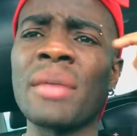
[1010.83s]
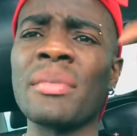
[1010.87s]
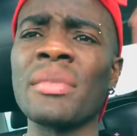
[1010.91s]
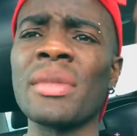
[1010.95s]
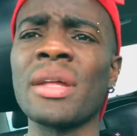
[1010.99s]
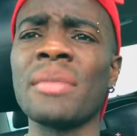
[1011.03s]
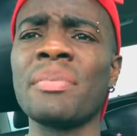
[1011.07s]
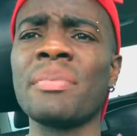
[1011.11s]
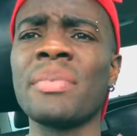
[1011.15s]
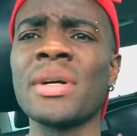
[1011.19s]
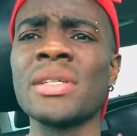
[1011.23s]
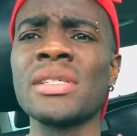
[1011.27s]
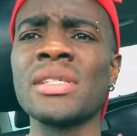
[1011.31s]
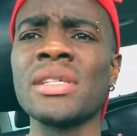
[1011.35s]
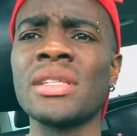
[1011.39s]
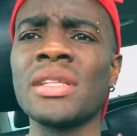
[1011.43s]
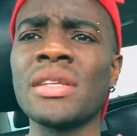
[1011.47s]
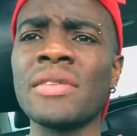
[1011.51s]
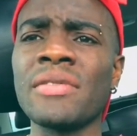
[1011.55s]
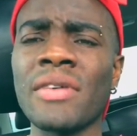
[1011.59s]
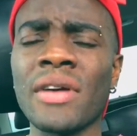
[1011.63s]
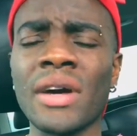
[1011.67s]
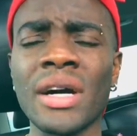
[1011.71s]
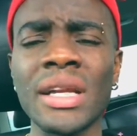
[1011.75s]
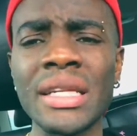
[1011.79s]
I'm not
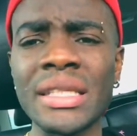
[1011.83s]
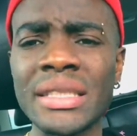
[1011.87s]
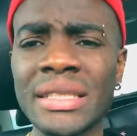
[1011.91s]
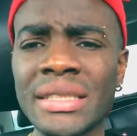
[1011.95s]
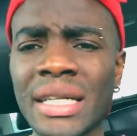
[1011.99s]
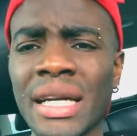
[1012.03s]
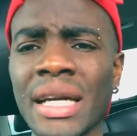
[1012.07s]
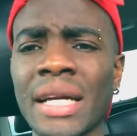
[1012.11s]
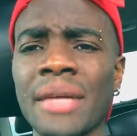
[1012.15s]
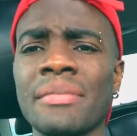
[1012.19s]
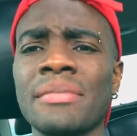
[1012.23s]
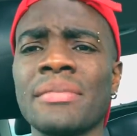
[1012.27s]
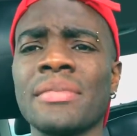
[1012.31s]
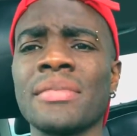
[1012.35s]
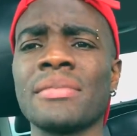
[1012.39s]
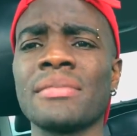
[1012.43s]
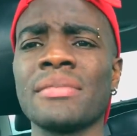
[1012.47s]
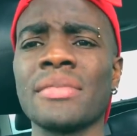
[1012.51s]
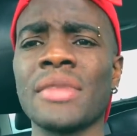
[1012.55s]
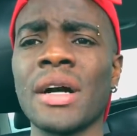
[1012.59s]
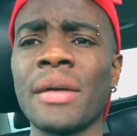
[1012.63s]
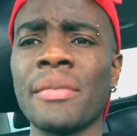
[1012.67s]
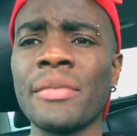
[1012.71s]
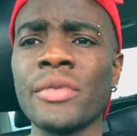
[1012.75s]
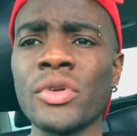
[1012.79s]
positive all the time.
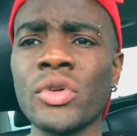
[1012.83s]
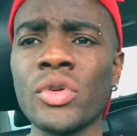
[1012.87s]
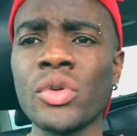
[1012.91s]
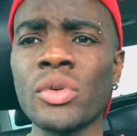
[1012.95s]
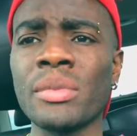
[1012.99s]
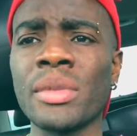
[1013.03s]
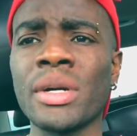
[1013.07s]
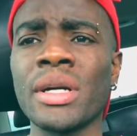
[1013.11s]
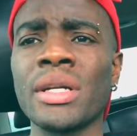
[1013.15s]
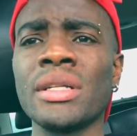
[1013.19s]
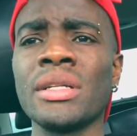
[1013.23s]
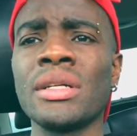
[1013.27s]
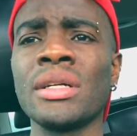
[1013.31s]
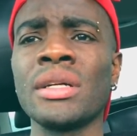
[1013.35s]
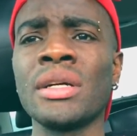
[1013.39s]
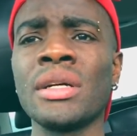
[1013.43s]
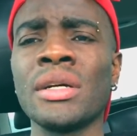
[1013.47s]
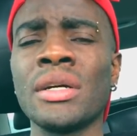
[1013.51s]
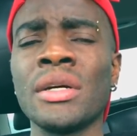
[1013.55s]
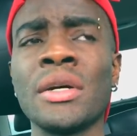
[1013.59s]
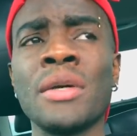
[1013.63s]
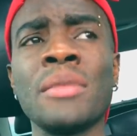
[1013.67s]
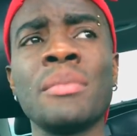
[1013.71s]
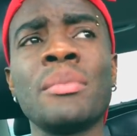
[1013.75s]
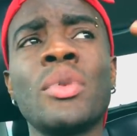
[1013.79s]
I'm human.
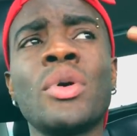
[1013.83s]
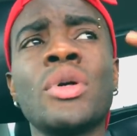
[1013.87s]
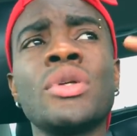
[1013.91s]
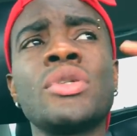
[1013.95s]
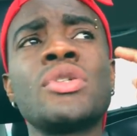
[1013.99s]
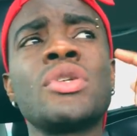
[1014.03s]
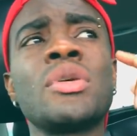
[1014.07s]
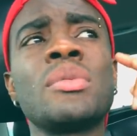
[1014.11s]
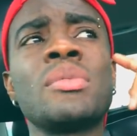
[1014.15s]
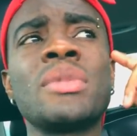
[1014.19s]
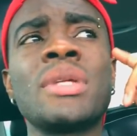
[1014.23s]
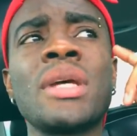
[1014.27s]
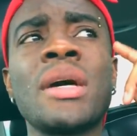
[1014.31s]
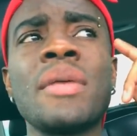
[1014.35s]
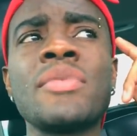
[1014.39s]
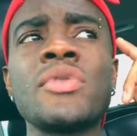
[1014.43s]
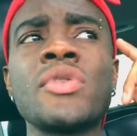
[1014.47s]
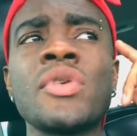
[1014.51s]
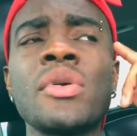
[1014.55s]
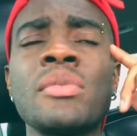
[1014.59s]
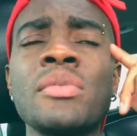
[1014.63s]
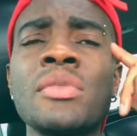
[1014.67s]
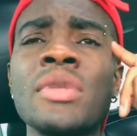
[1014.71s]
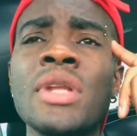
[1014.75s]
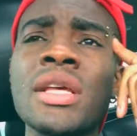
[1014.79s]
But
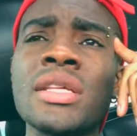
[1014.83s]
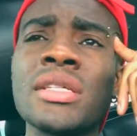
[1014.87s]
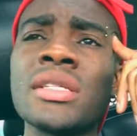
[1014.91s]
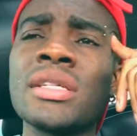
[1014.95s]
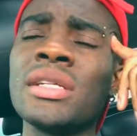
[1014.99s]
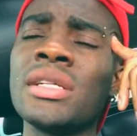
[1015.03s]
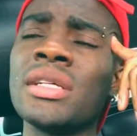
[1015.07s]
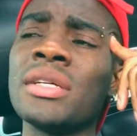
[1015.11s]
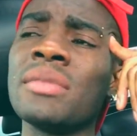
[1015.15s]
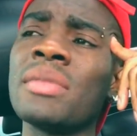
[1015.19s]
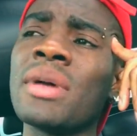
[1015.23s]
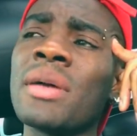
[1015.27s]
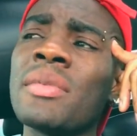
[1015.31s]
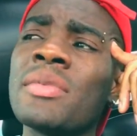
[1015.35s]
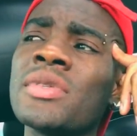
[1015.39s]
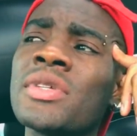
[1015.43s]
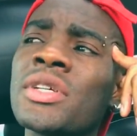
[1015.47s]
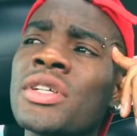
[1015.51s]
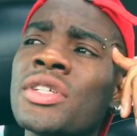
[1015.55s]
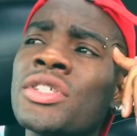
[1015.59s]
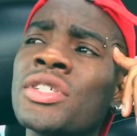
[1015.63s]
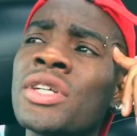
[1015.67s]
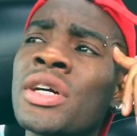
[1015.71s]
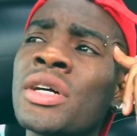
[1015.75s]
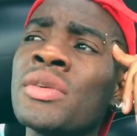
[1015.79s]
sometimes I'm less lit, I'm
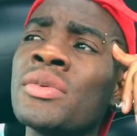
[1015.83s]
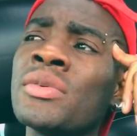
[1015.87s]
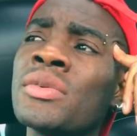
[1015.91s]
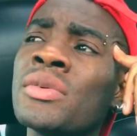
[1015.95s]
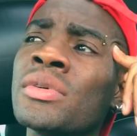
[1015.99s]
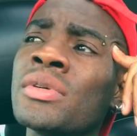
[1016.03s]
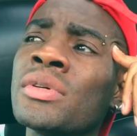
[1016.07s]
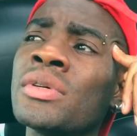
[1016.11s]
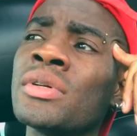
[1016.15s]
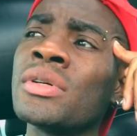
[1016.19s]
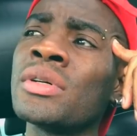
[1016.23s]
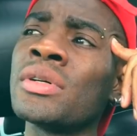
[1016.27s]
saying, Jano,